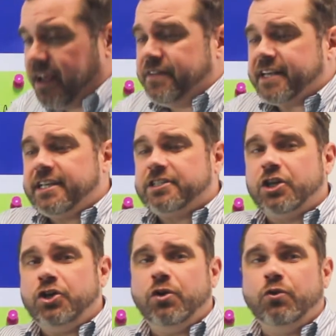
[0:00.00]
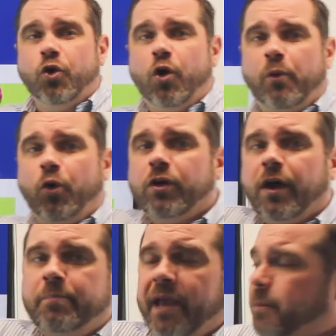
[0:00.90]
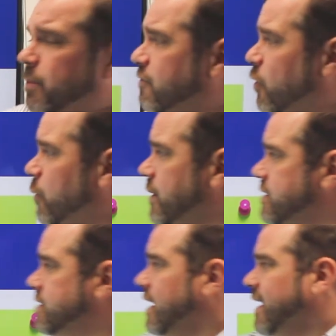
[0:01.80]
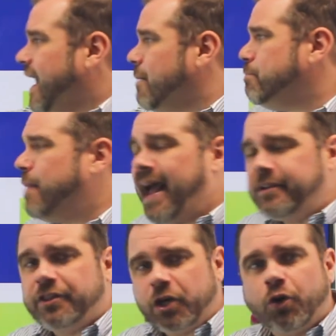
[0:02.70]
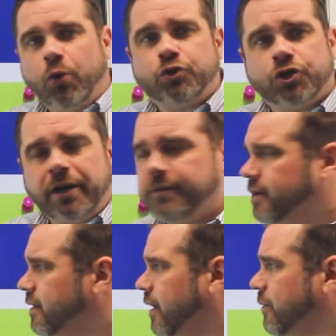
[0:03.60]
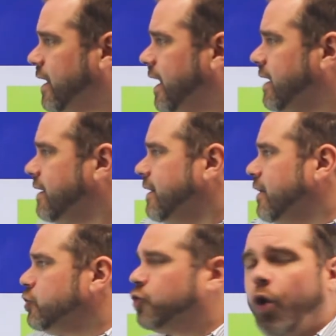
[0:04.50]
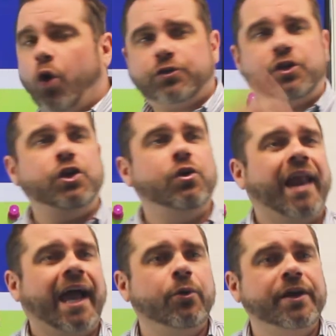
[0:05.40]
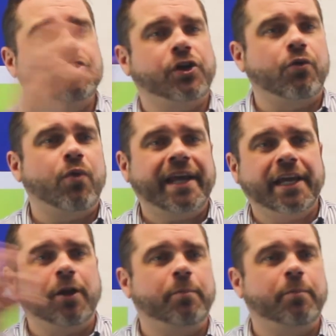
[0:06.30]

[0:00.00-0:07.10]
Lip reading: and this is the new normal, peak performance, embed the culture, okay? Talk the new language on a regular